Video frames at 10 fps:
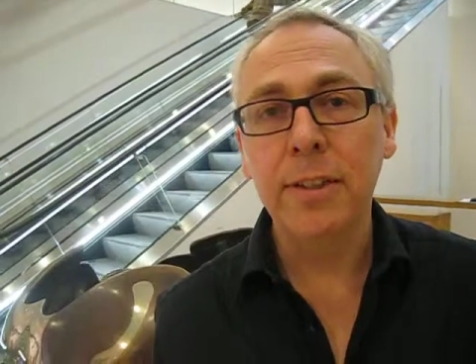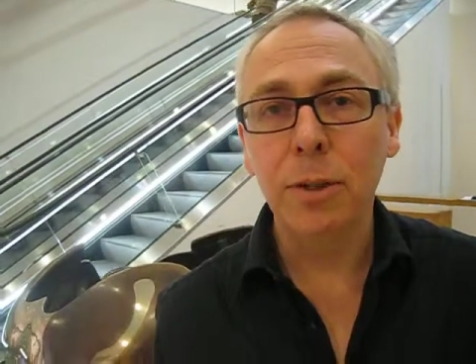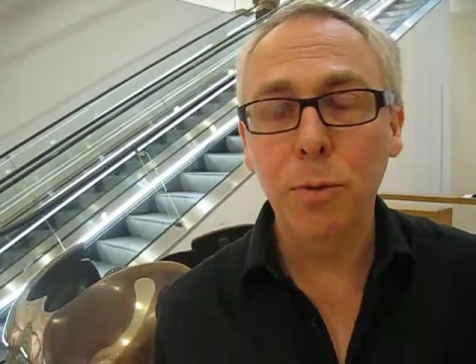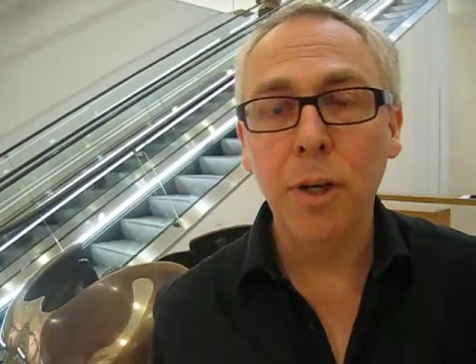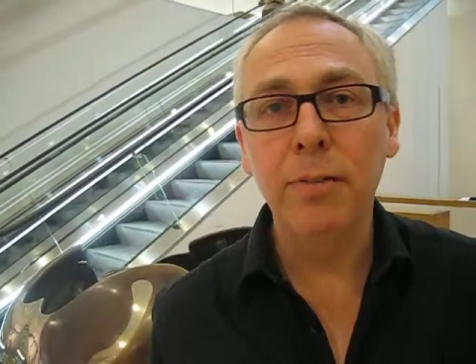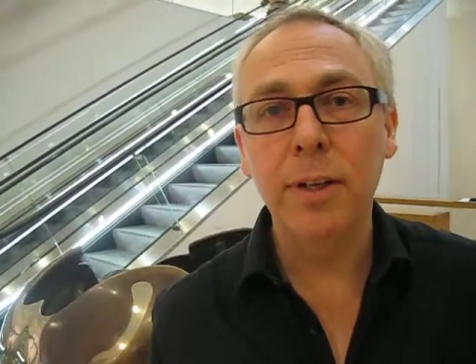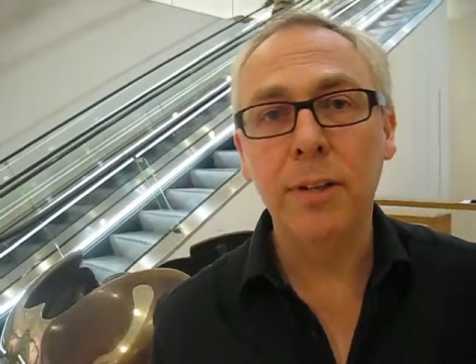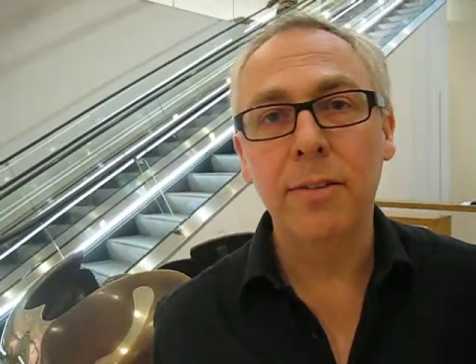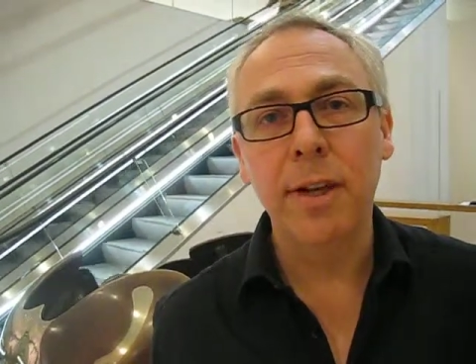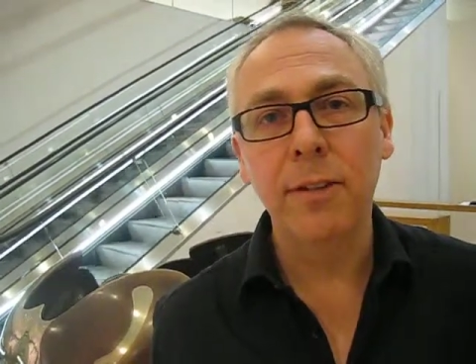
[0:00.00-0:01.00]
and the work that
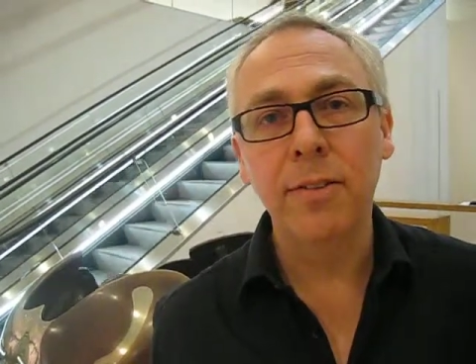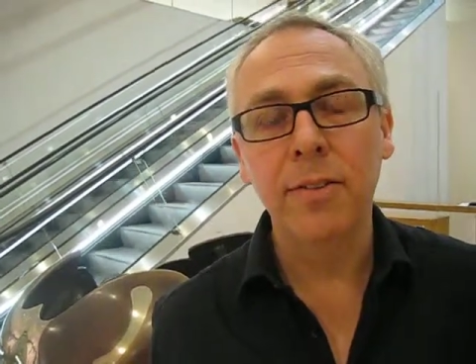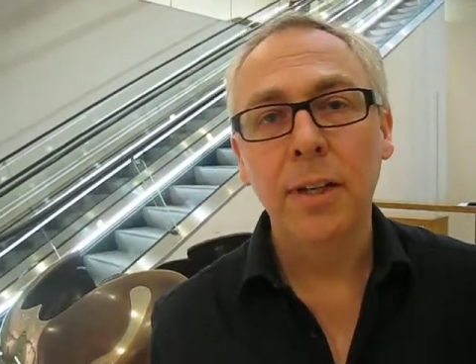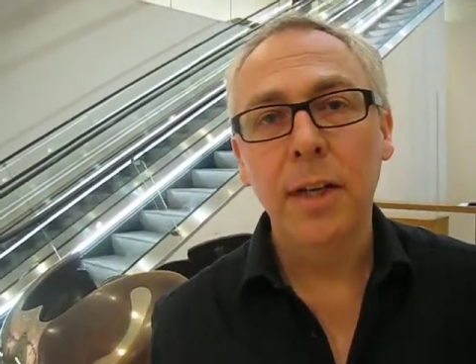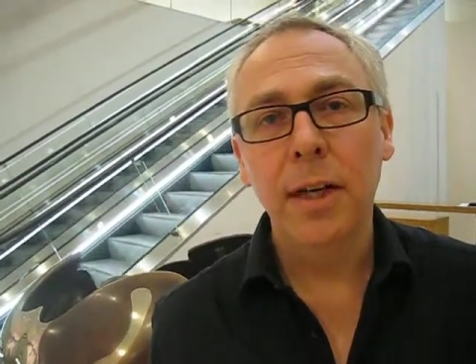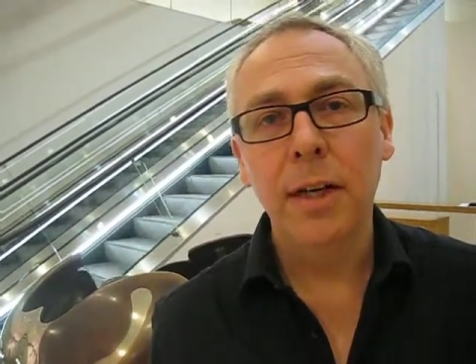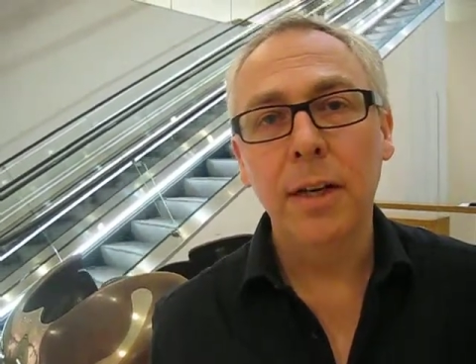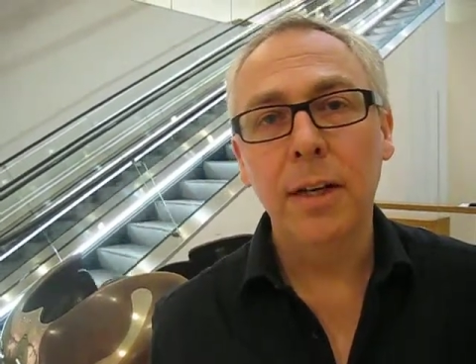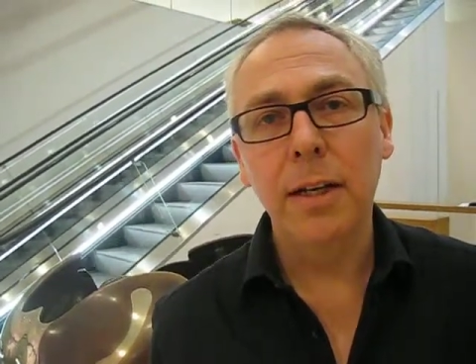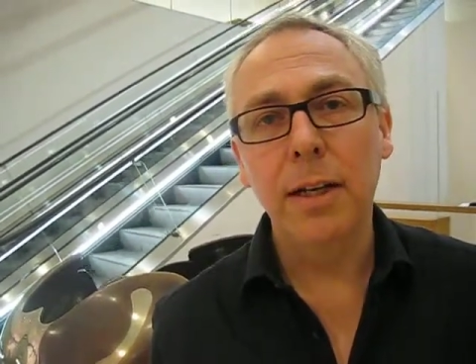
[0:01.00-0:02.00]
it does
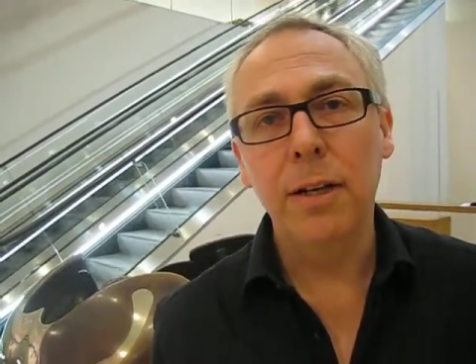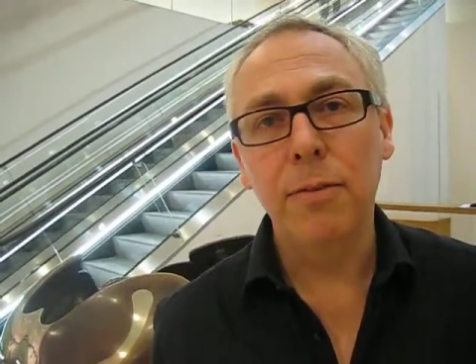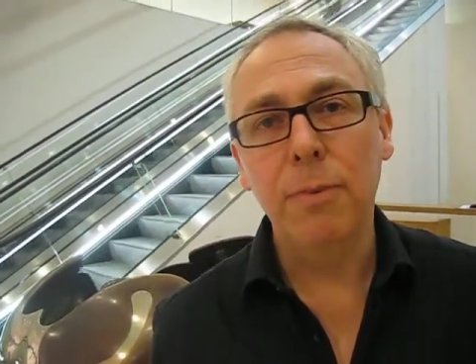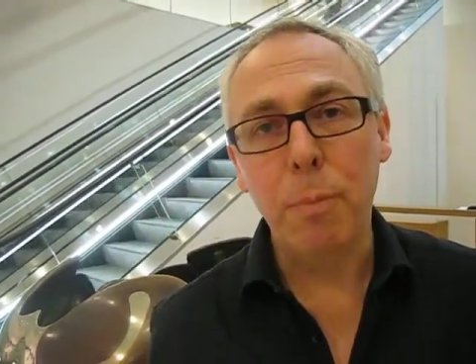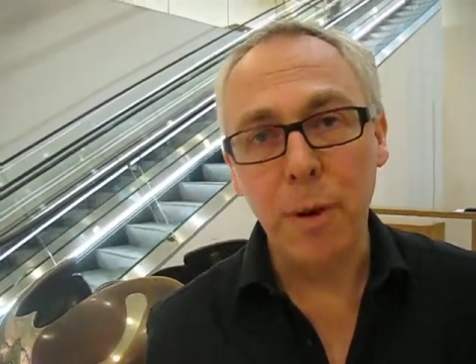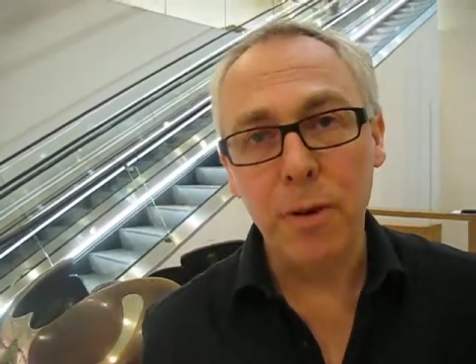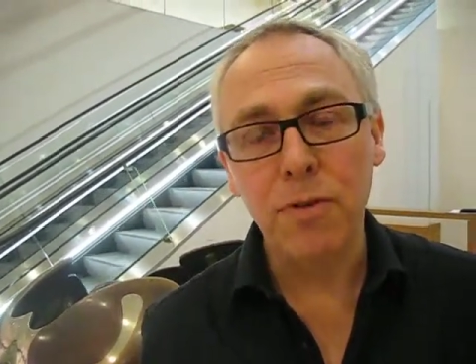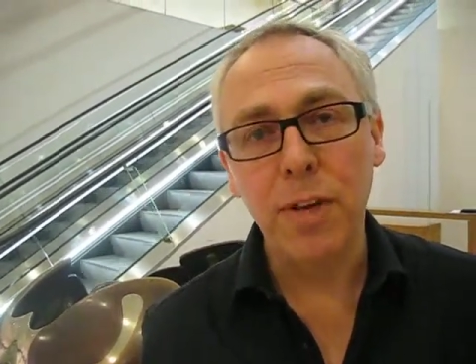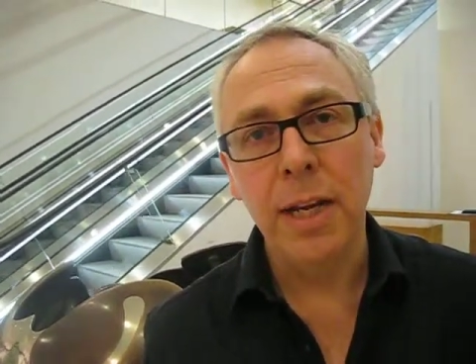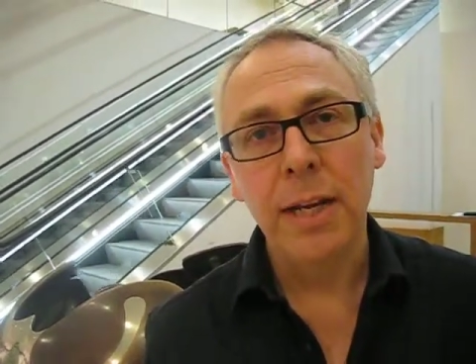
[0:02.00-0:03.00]
uh, uh, for
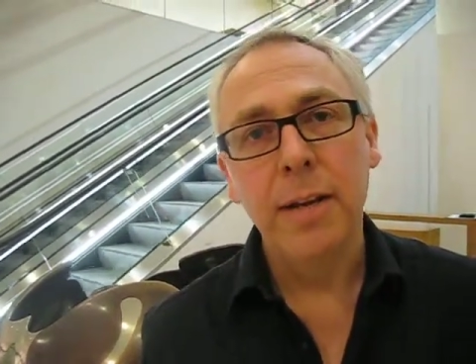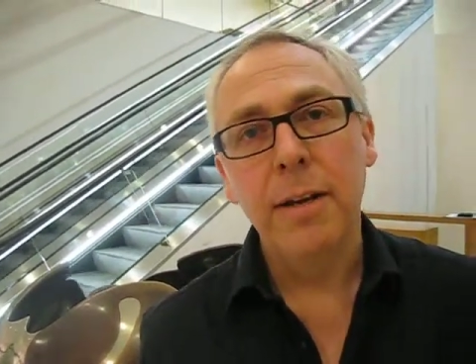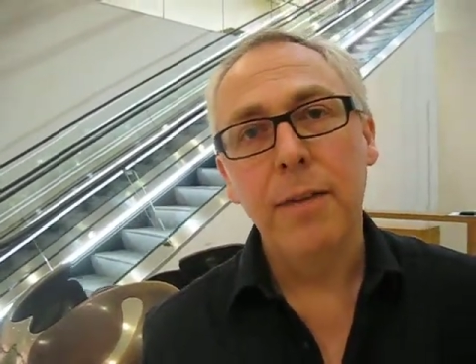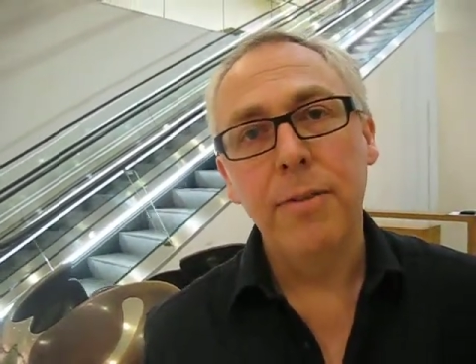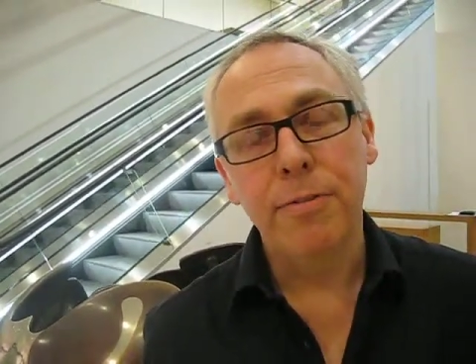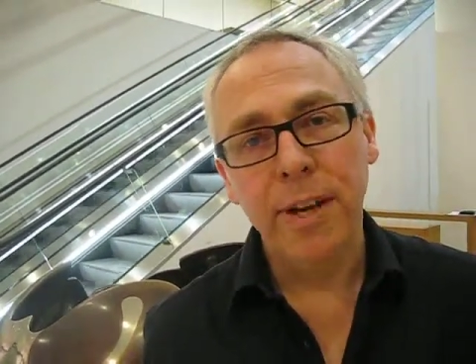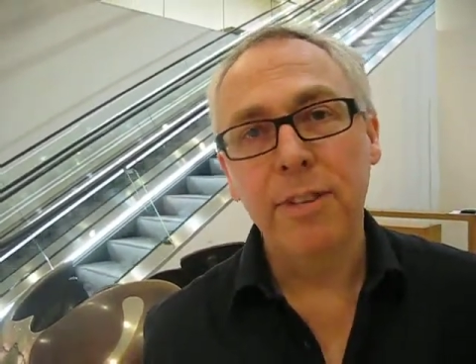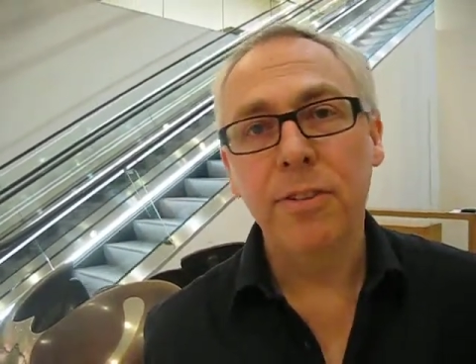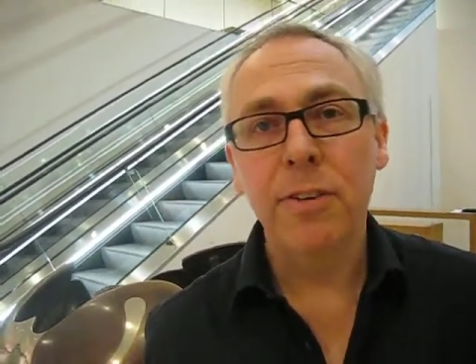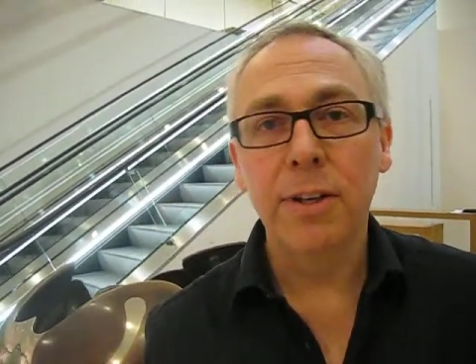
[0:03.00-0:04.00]
poetry, uh, the
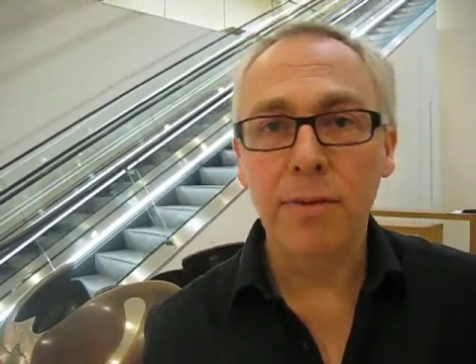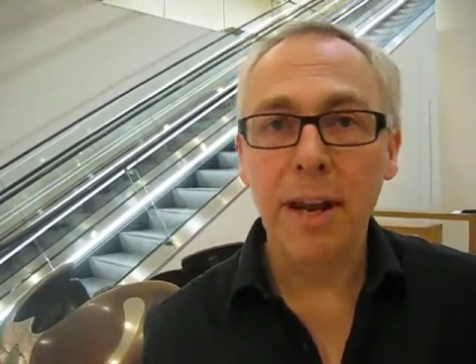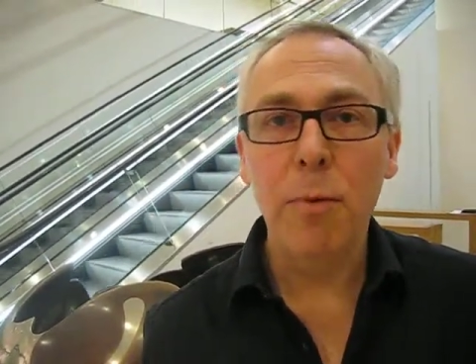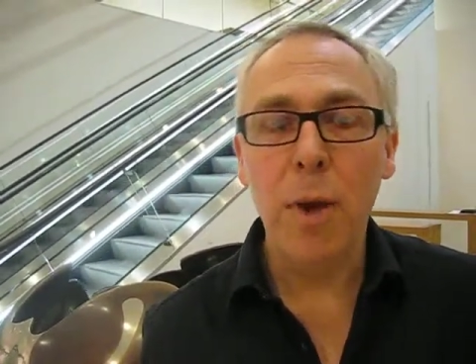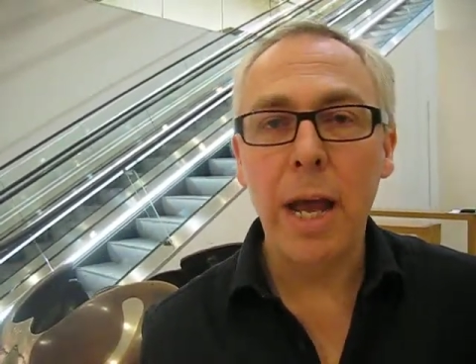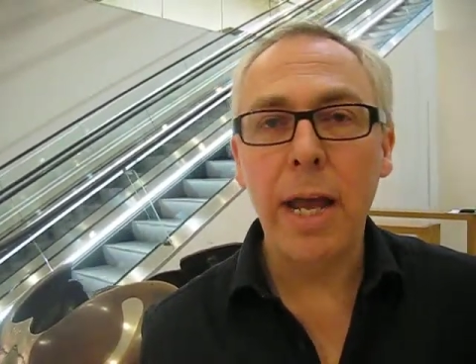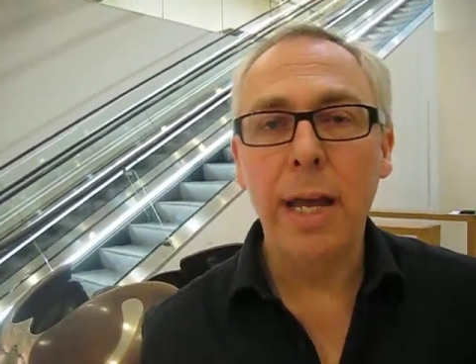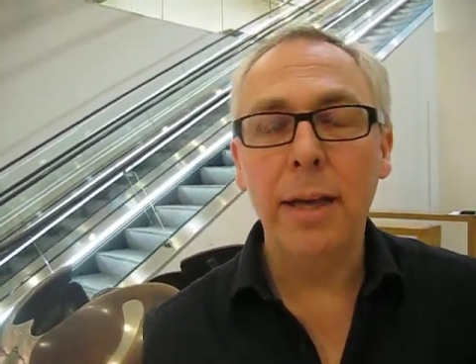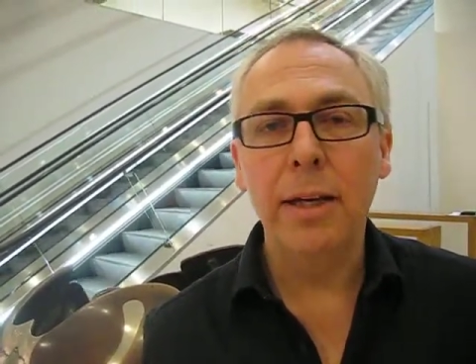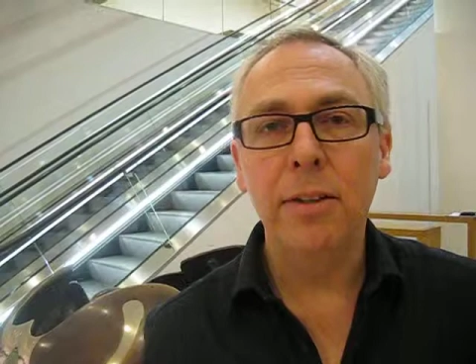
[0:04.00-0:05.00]
Friends are a great way
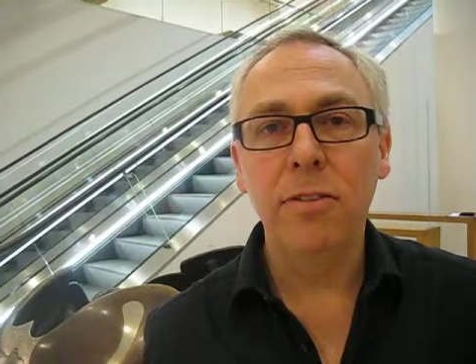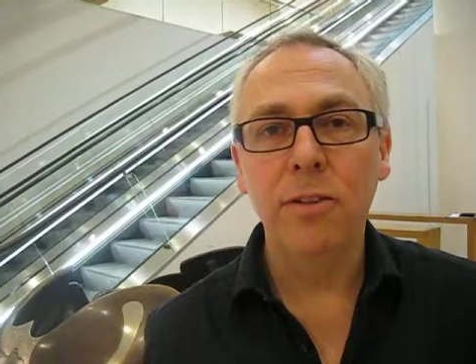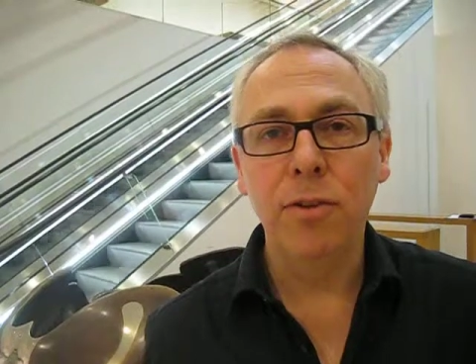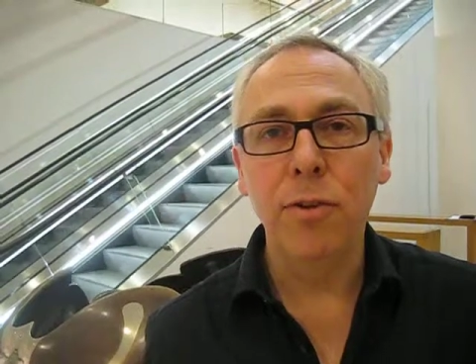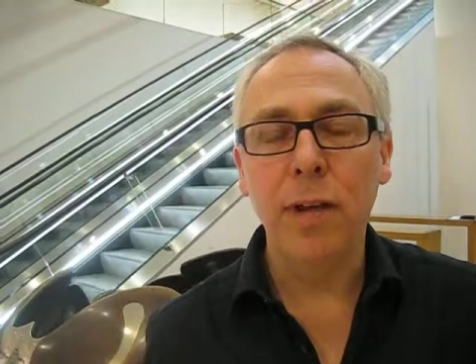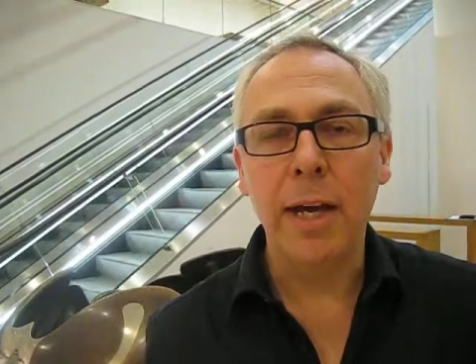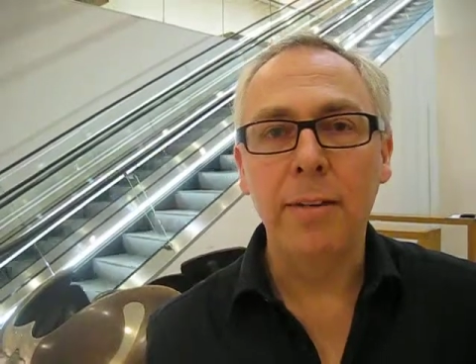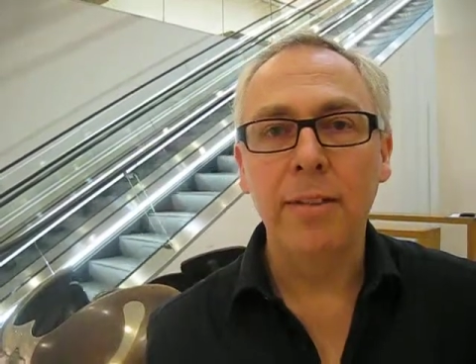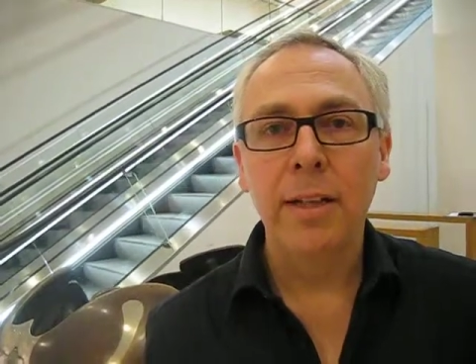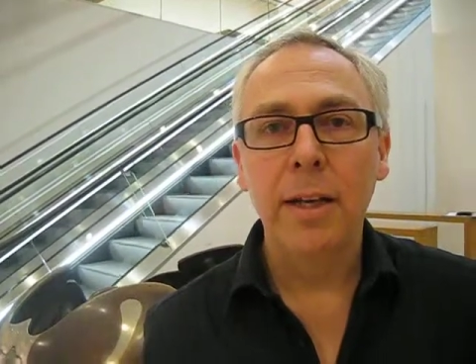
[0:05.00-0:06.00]
uh, to do that.